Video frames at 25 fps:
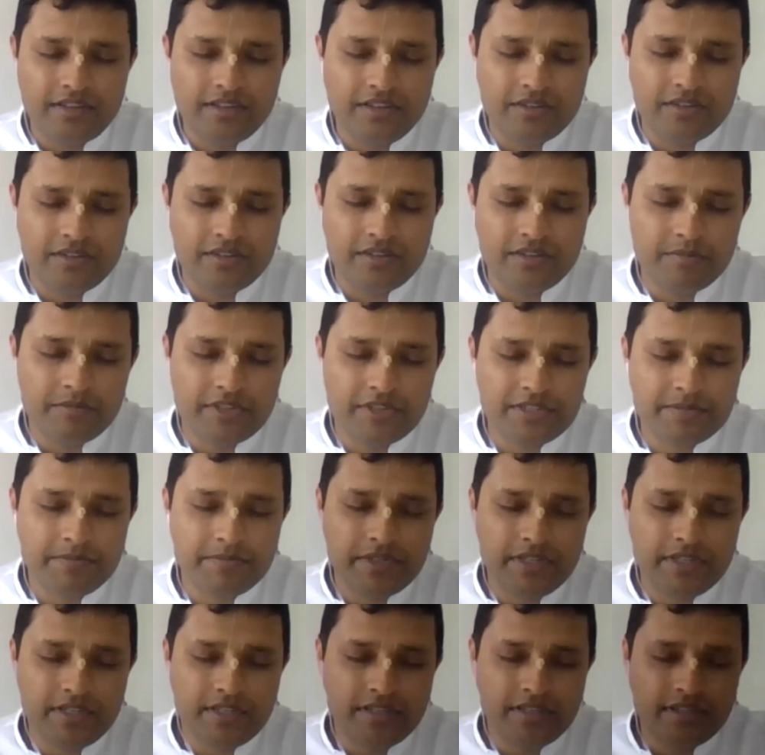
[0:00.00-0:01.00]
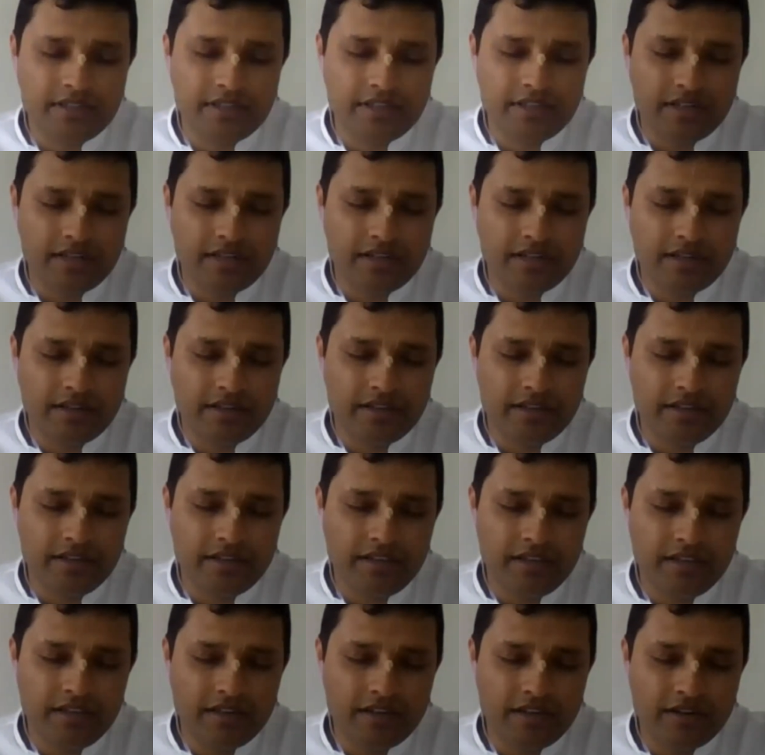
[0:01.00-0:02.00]
You know, he must be, I
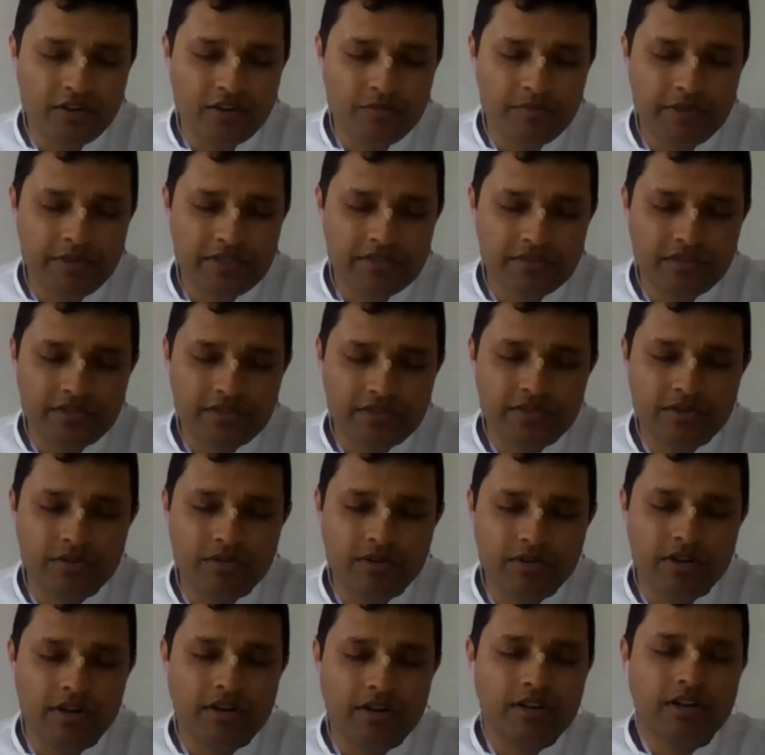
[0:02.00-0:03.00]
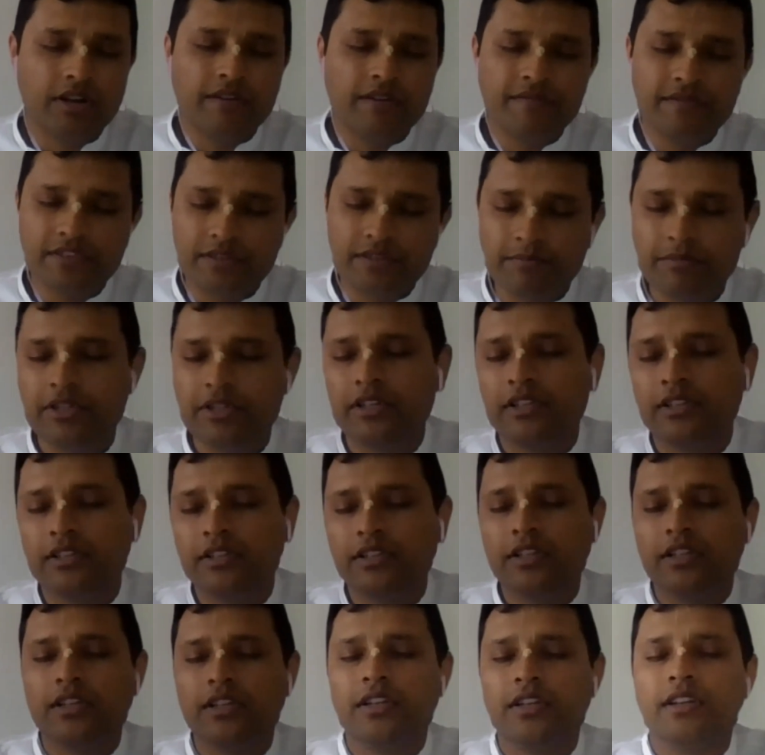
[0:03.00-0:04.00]
hope he's not so
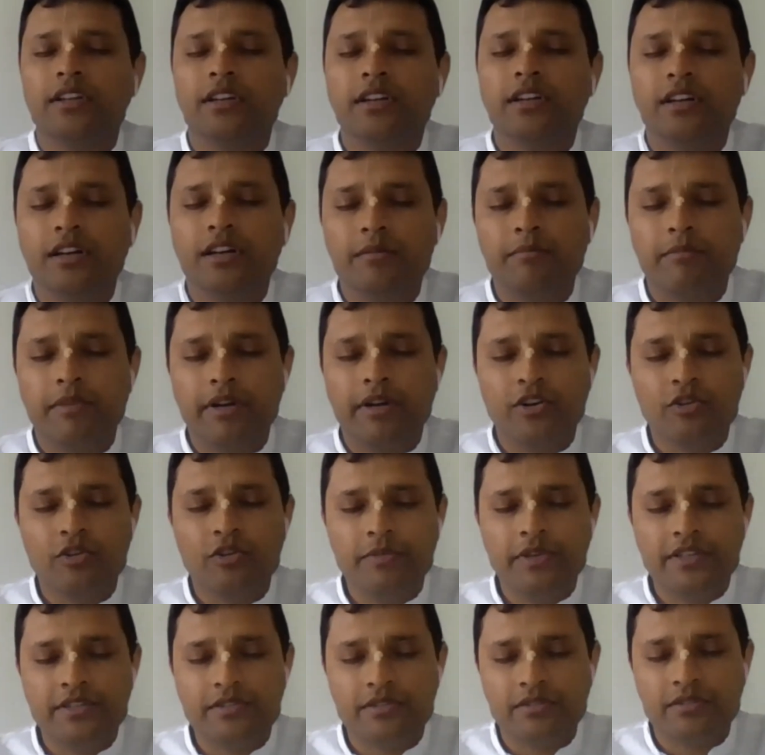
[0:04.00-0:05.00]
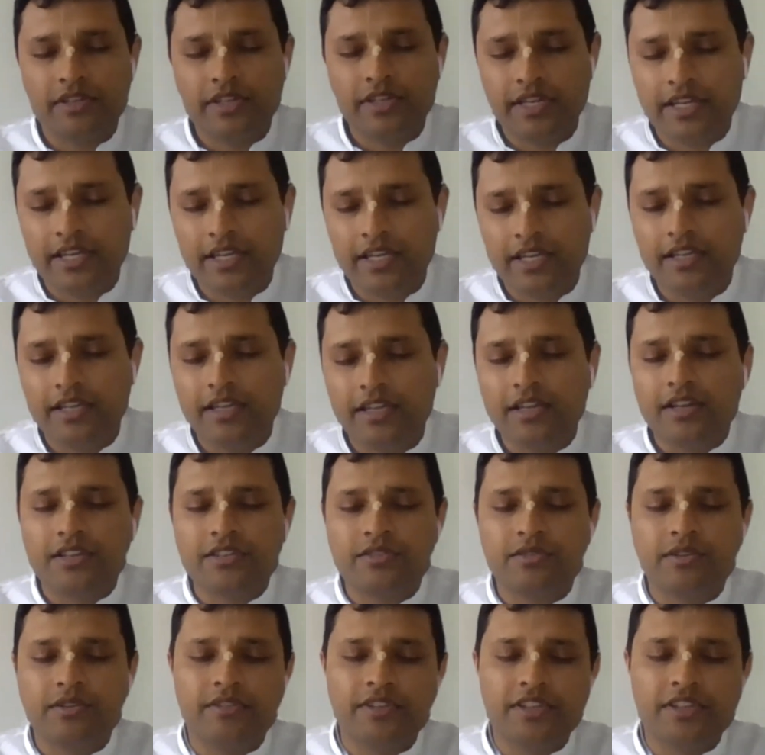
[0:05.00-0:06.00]
uncomfortable. I hope he's okay.
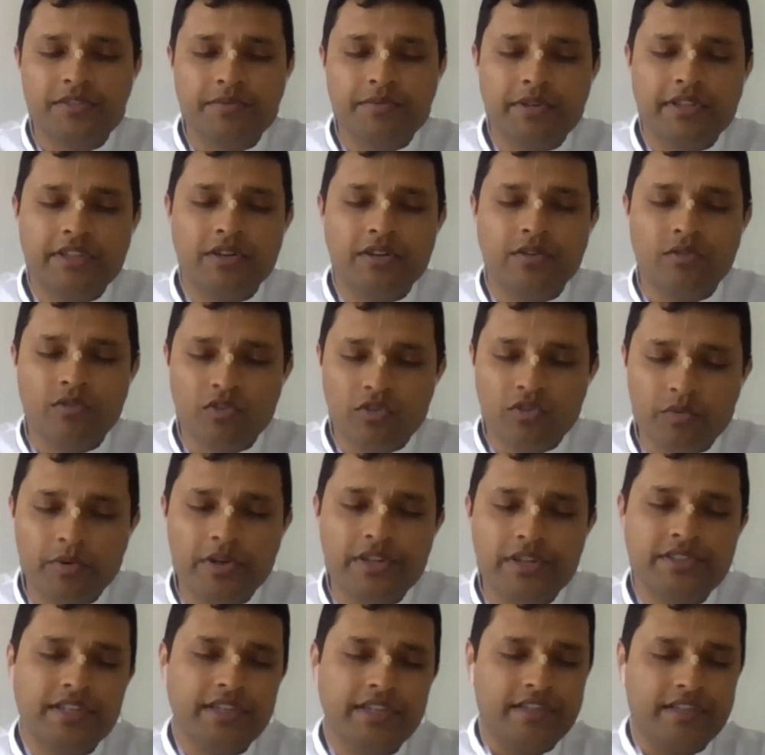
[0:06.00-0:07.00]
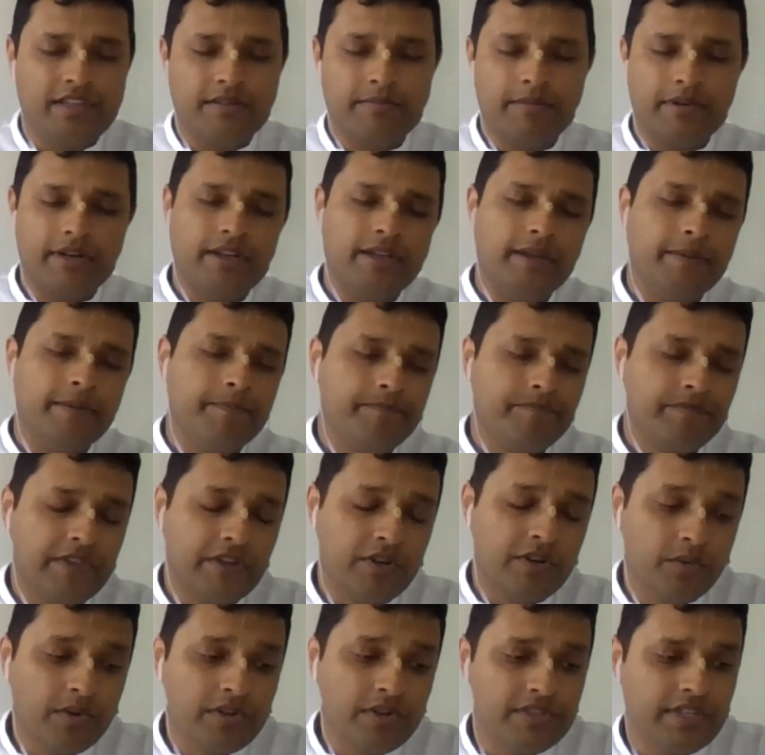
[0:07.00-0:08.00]
So in this way, they're always thinking about him. They're
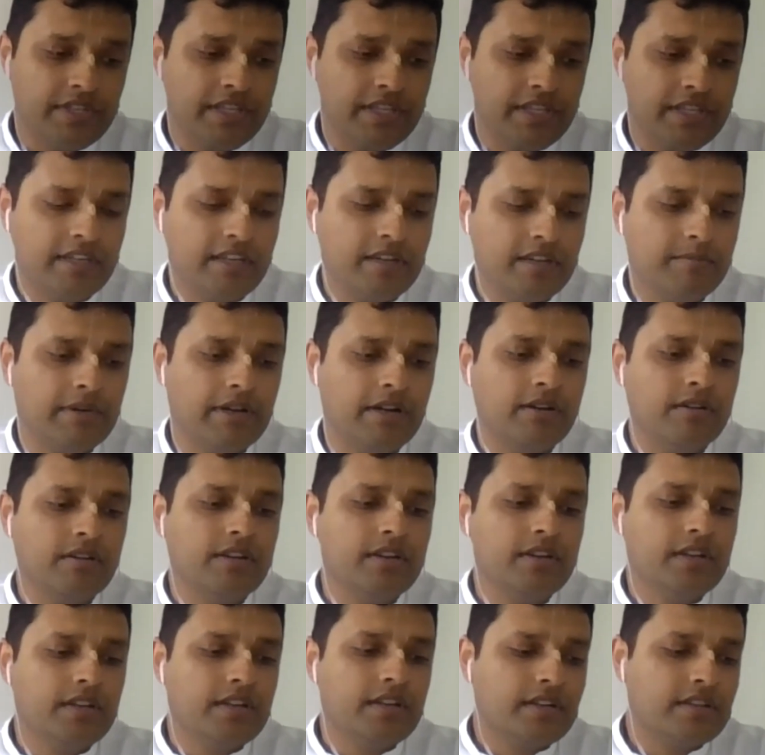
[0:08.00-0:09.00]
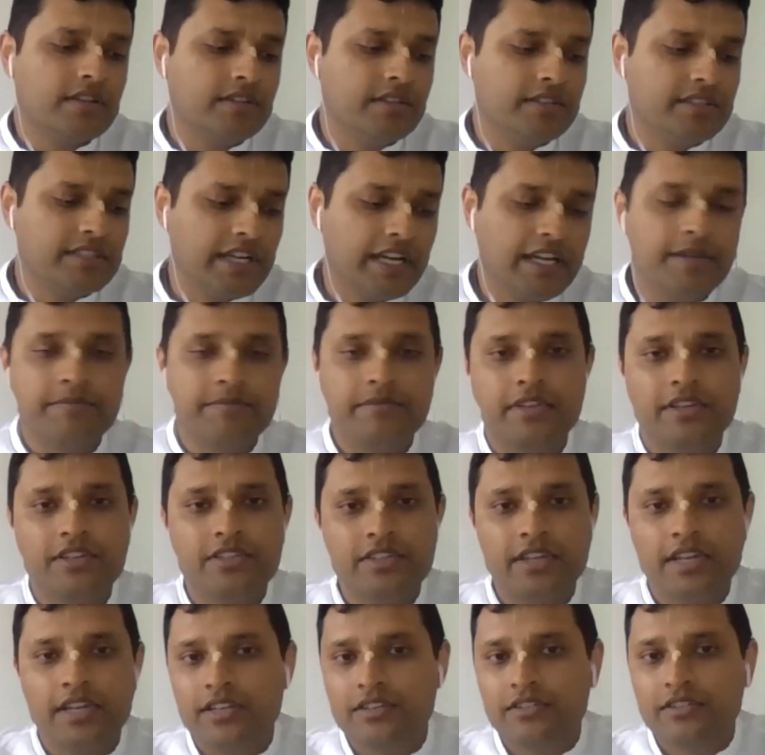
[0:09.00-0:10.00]
always thinking about the times they
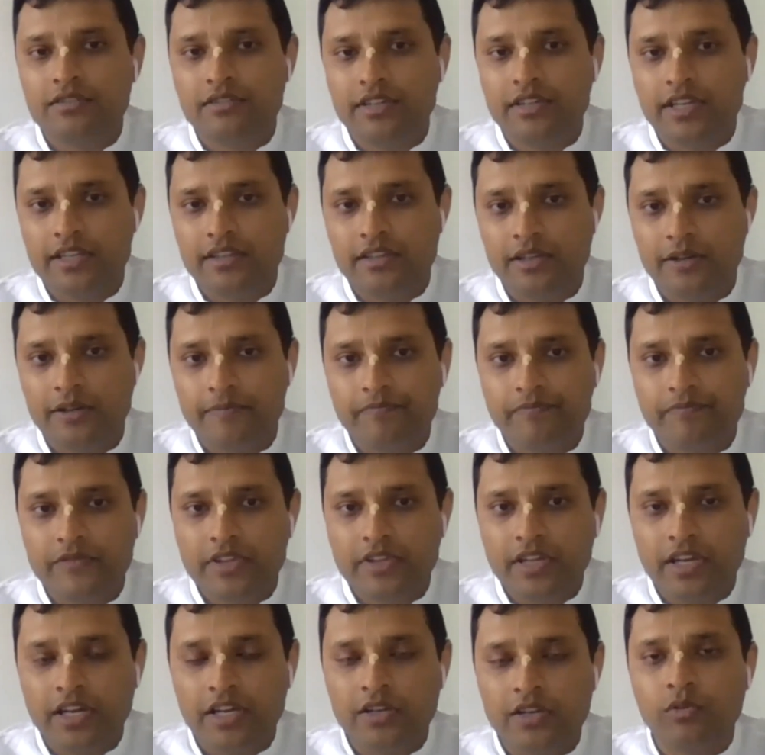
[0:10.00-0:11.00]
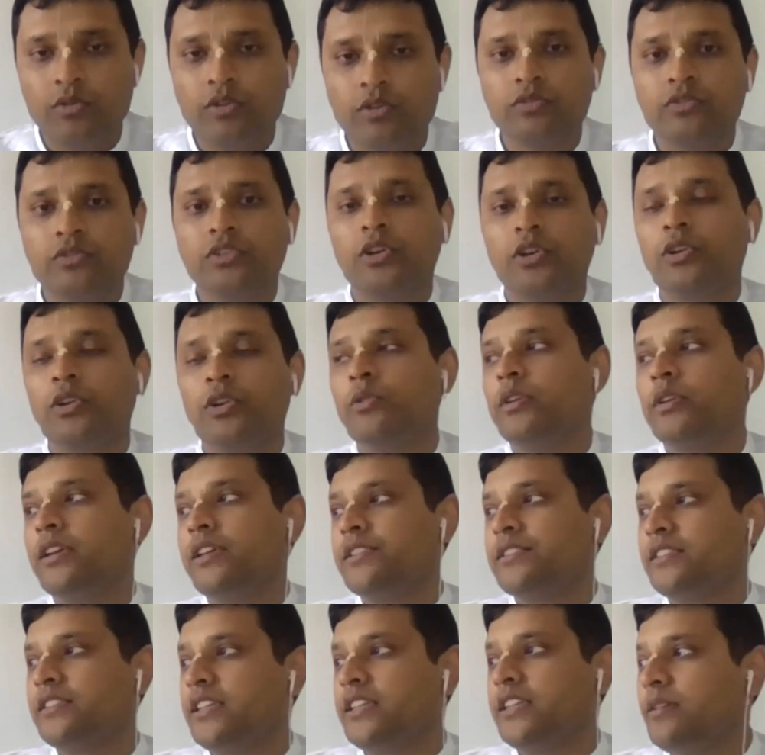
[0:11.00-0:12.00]
shared together. And although it
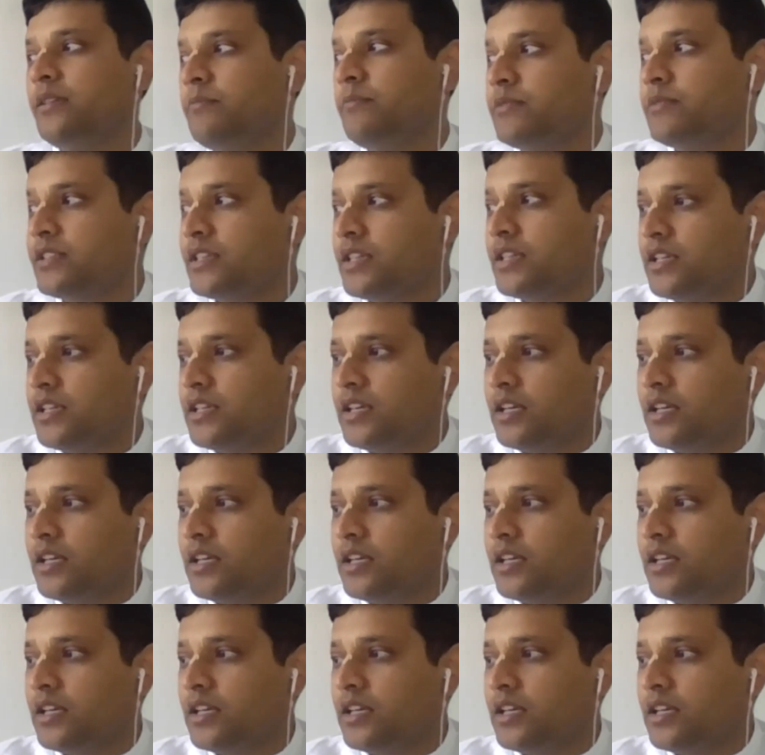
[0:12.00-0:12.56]
seems